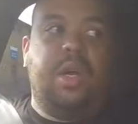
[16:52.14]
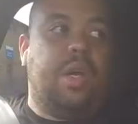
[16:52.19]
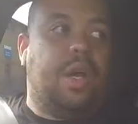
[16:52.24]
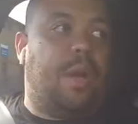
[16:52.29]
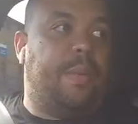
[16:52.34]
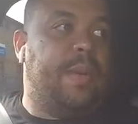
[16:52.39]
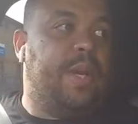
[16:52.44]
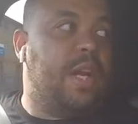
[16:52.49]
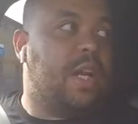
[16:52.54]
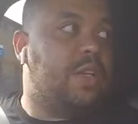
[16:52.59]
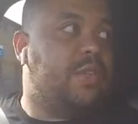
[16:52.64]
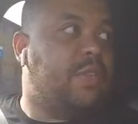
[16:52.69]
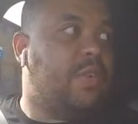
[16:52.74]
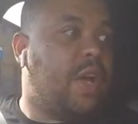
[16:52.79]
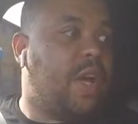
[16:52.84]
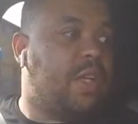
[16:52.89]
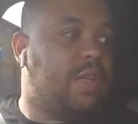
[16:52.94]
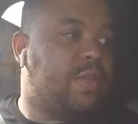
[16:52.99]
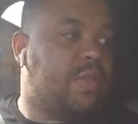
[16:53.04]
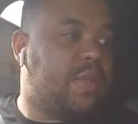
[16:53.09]
I mean, as
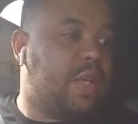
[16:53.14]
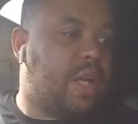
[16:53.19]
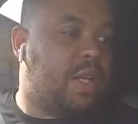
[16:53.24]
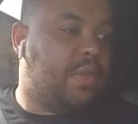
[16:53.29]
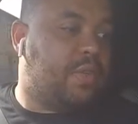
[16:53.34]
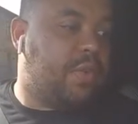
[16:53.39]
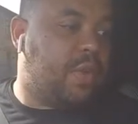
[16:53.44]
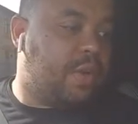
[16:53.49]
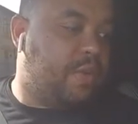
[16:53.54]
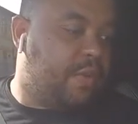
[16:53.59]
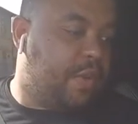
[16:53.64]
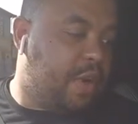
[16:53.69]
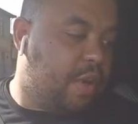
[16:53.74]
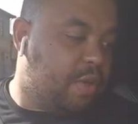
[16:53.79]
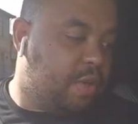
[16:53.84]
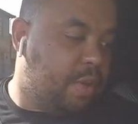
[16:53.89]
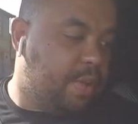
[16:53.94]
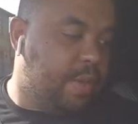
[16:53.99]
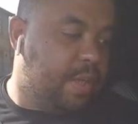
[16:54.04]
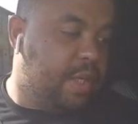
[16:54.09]
for anything
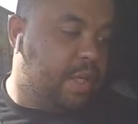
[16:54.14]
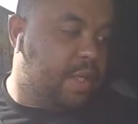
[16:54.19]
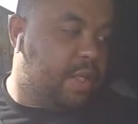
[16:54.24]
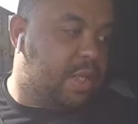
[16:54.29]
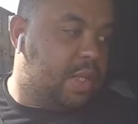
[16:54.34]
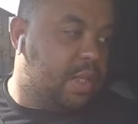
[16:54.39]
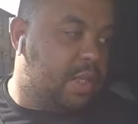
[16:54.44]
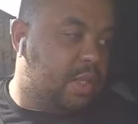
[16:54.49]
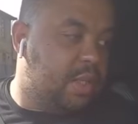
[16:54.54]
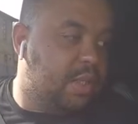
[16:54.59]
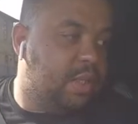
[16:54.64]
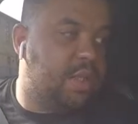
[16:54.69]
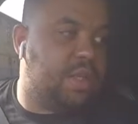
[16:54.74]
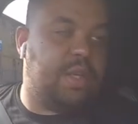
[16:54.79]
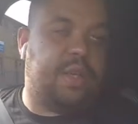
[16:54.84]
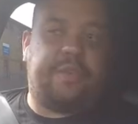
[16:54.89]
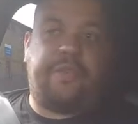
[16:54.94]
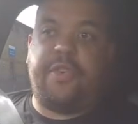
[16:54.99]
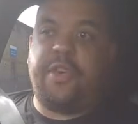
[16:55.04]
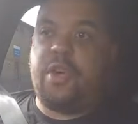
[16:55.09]
else, I mean,
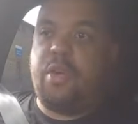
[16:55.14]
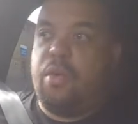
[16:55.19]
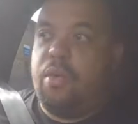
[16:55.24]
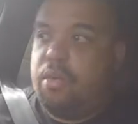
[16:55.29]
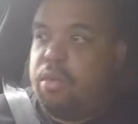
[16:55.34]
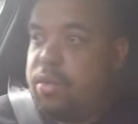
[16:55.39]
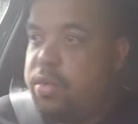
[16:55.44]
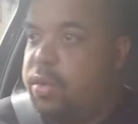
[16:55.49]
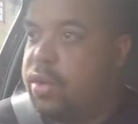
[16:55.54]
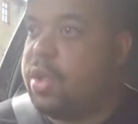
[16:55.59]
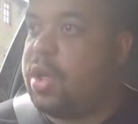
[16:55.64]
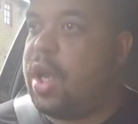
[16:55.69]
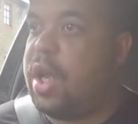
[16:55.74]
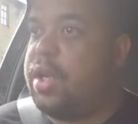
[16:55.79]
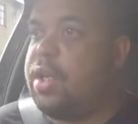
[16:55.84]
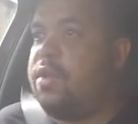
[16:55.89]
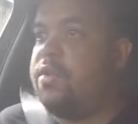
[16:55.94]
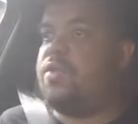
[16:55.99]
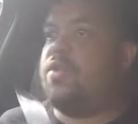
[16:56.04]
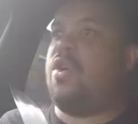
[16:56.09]
you feel like
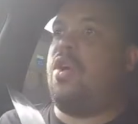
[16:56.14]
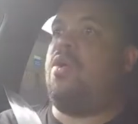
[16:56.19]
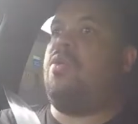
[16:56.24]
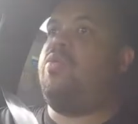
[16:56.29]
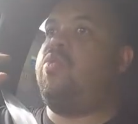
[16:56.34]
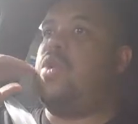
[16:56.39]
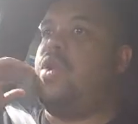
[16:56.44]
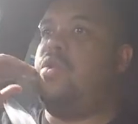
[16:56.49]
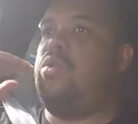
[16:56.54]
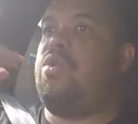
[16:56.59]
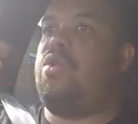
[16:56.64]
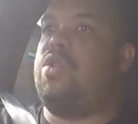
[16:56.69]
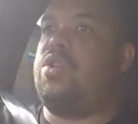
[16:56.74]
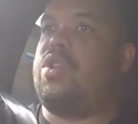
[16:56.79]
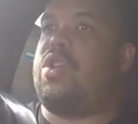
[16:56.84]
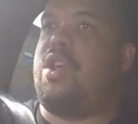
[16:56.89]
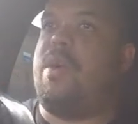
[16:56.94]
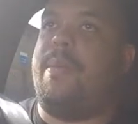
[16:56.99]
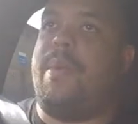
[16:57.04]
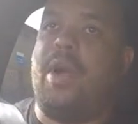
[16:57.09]
you've got a real
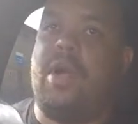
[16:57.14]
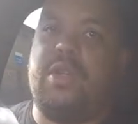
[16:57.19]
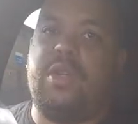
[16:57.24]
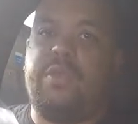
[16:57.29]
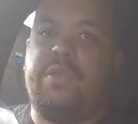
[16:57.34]
good command